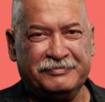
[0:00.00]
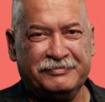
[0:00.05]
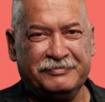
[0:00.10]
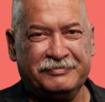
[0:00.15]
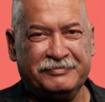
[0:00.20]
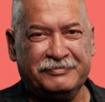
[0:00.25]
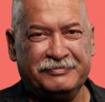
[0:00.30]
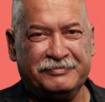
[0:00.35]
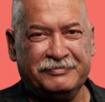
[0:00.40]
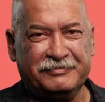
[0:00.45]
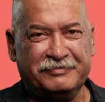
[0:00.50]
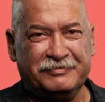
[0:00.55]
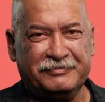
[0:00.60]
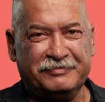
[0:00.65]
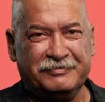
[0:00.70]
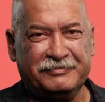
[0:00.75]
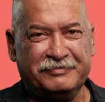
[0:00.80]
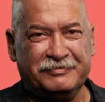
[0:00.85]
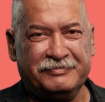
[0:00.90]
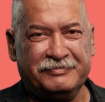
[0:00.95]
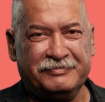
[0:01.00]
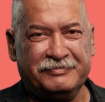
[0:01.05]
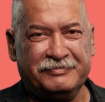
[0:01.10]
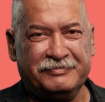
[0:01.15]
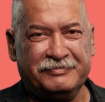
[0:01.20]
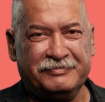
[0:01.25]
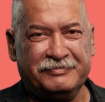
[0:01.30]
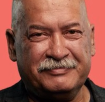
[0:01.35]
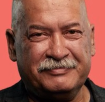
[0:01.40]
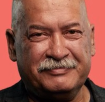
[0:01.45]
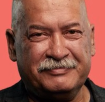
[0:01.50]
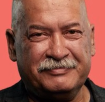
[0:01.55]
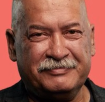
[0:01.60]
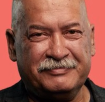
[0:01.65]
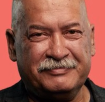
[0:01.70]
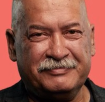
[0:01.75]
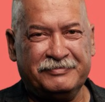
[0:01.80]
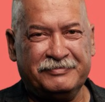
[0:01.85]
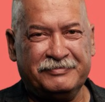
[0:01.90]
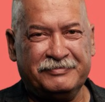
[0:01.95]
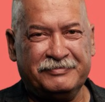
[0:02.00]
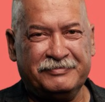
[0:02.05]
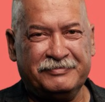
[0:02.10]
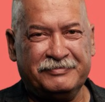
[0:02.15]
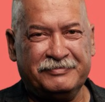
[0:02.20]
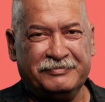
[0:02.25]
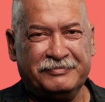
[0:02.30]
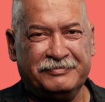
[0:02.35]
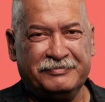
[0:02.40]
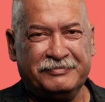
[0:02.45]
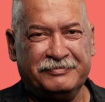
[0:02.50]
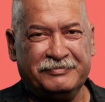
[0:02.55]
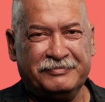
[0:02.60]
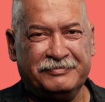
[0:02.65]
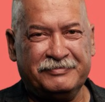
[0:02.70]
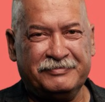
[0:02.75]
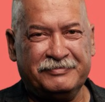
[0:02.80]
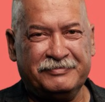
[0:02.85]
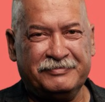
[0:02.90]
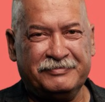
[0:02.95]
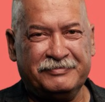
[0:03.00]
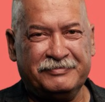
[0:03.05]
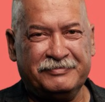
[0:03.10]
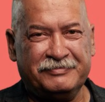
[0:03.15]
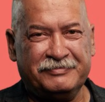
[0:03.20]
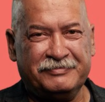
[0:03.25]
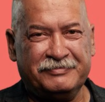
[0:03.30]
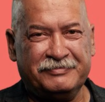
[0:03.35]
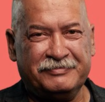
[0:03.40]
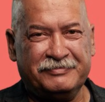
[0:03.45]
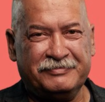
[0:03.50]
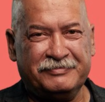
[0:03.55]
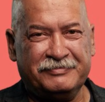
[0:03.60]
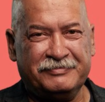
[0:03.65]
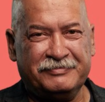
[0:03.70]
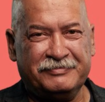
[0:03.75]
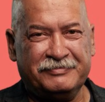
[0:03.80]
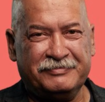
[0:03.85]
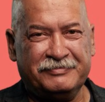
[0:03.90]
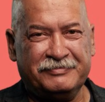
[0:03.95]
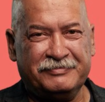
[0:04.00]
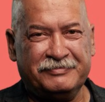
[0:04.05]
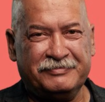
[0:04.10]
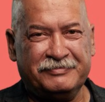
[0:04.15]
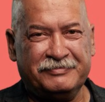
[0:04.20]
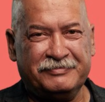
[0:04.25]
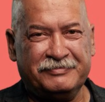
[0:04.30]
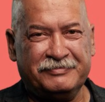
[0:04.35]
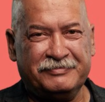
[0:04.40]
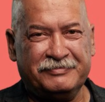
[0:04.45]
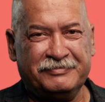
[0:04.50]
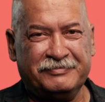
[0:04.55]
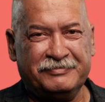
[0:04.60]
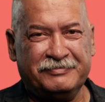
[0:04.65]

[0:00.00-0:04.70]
[no speech]